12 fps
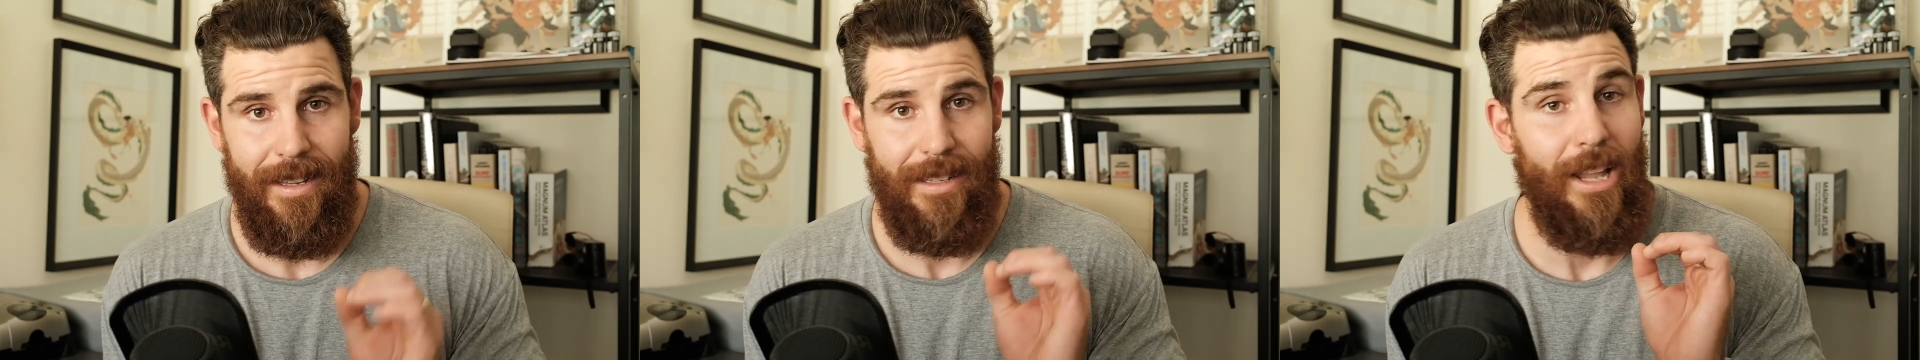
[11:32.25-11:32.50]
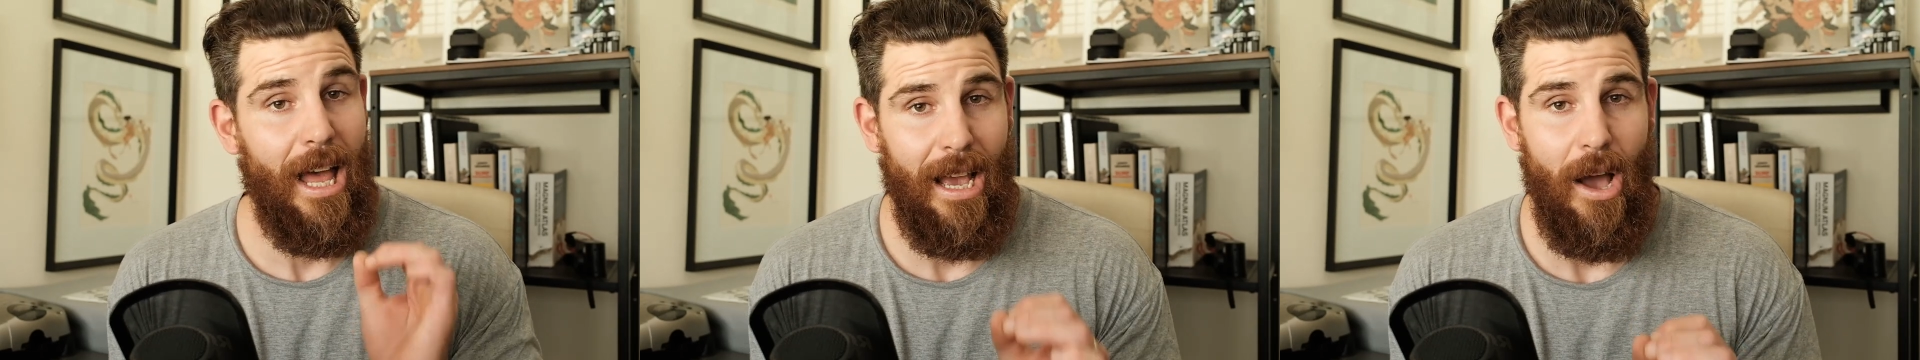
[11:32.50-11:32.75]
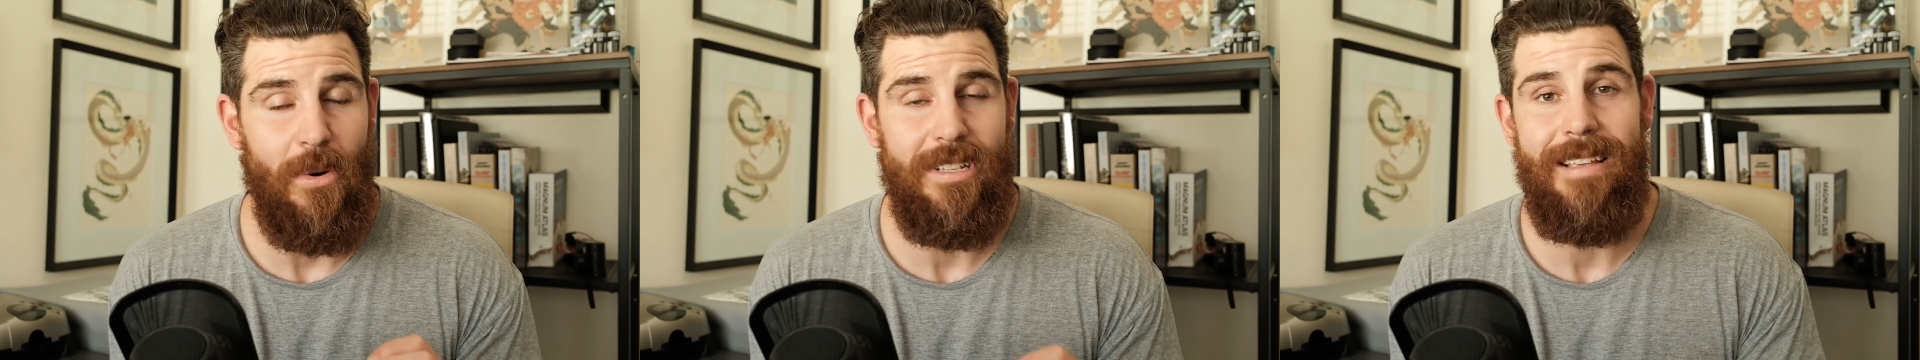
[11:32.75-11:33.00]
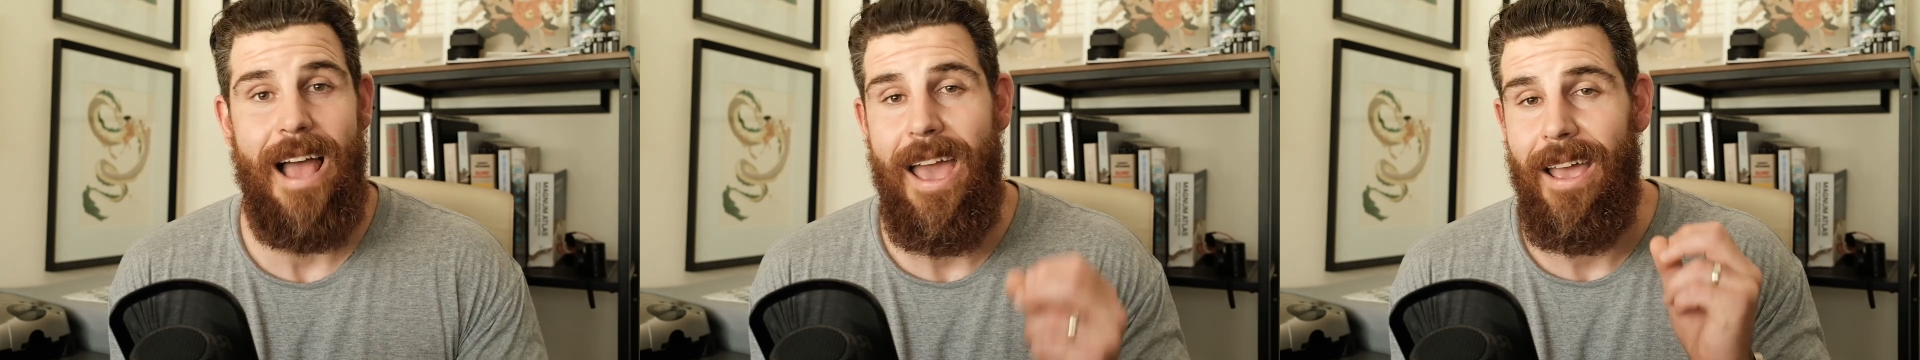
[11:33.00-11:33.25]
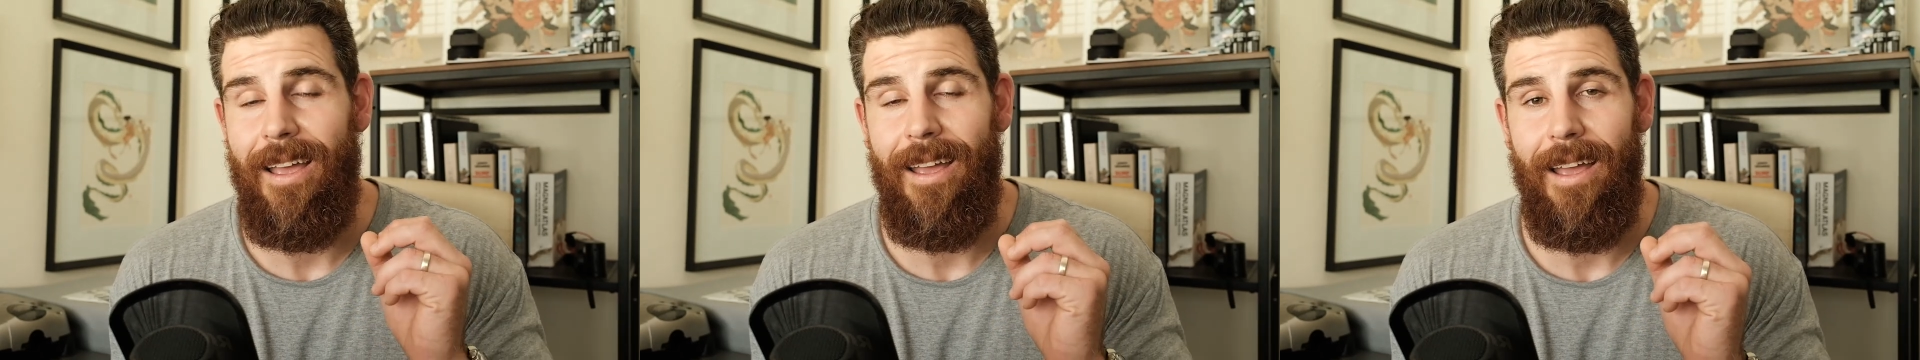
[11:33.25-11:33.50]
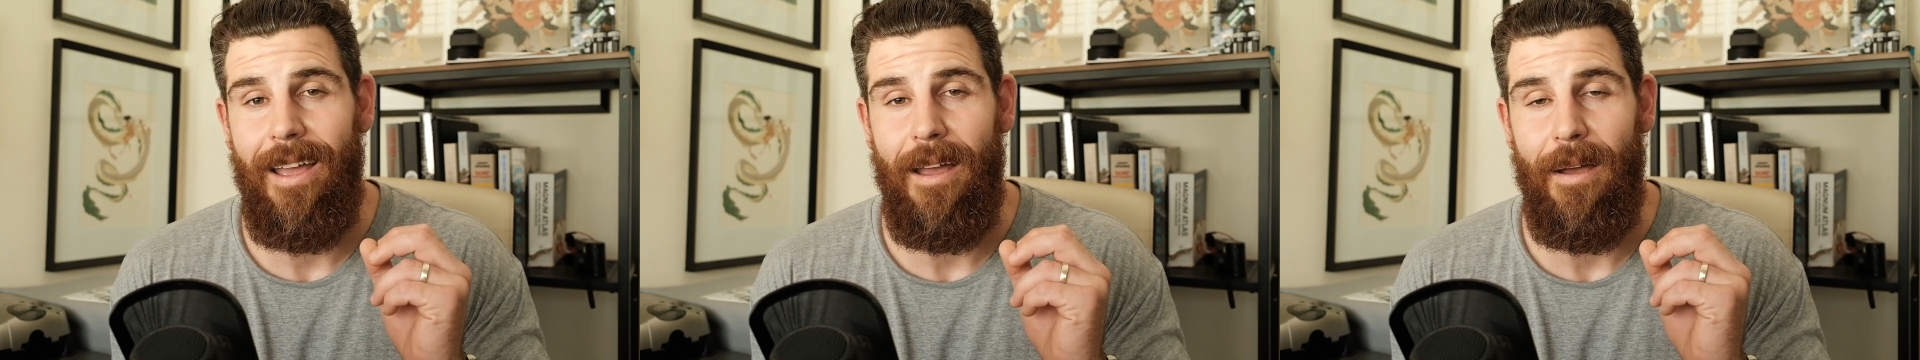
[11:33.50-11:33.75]
Like I was saying,
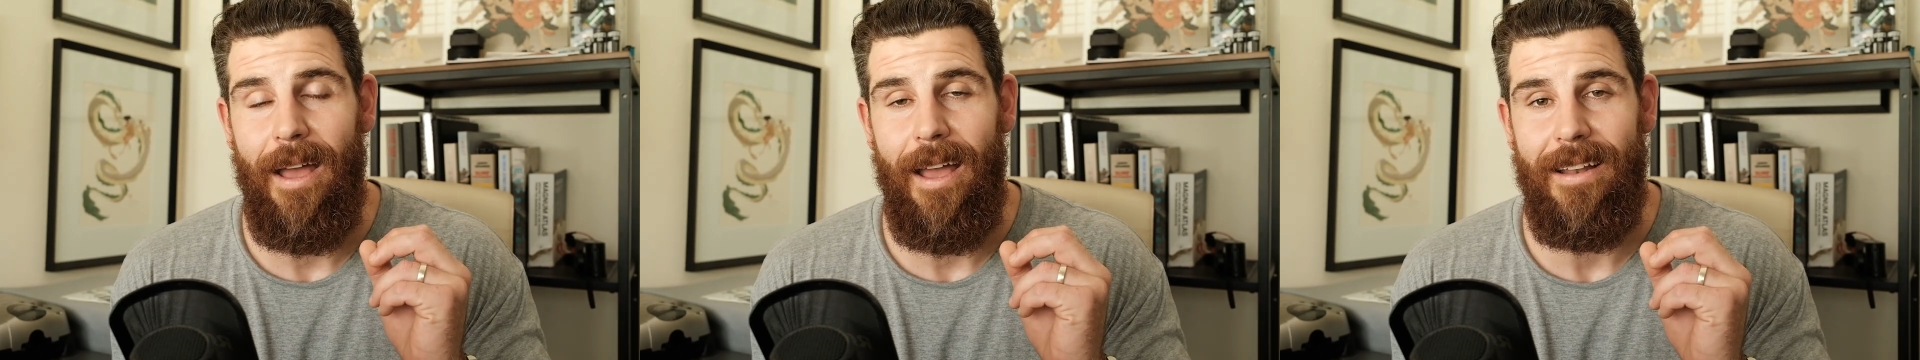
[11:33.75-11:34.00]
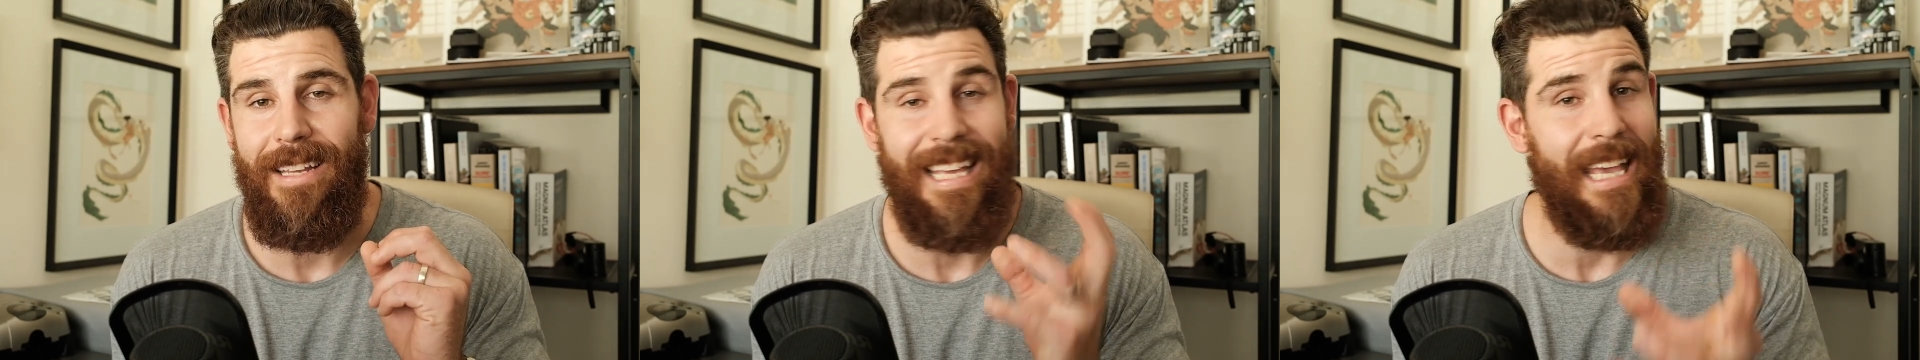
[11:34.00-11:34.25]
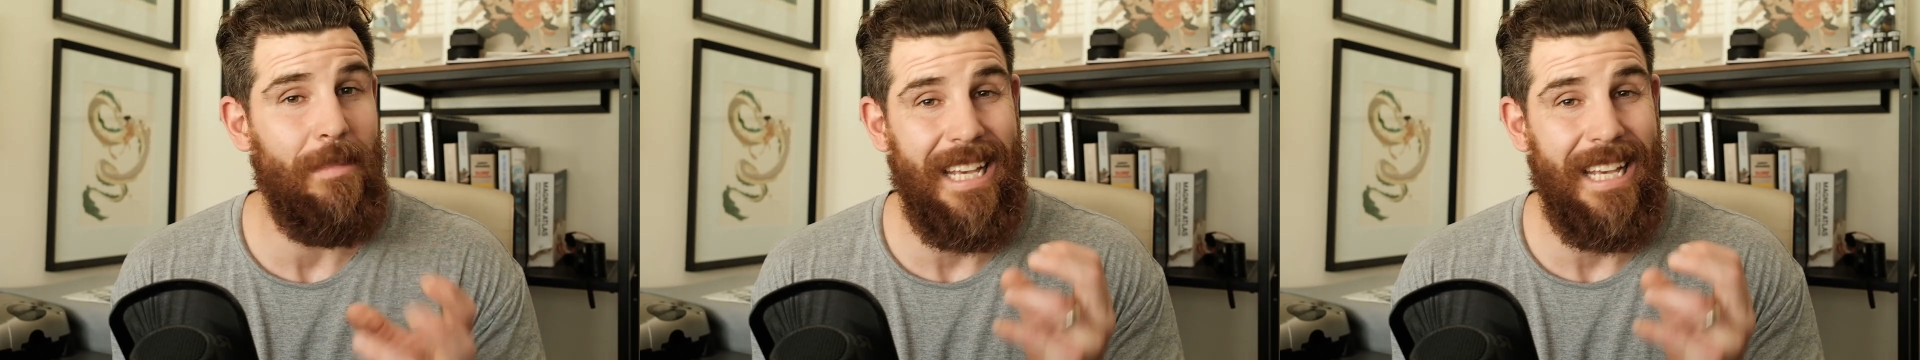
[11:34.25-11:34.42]
to keep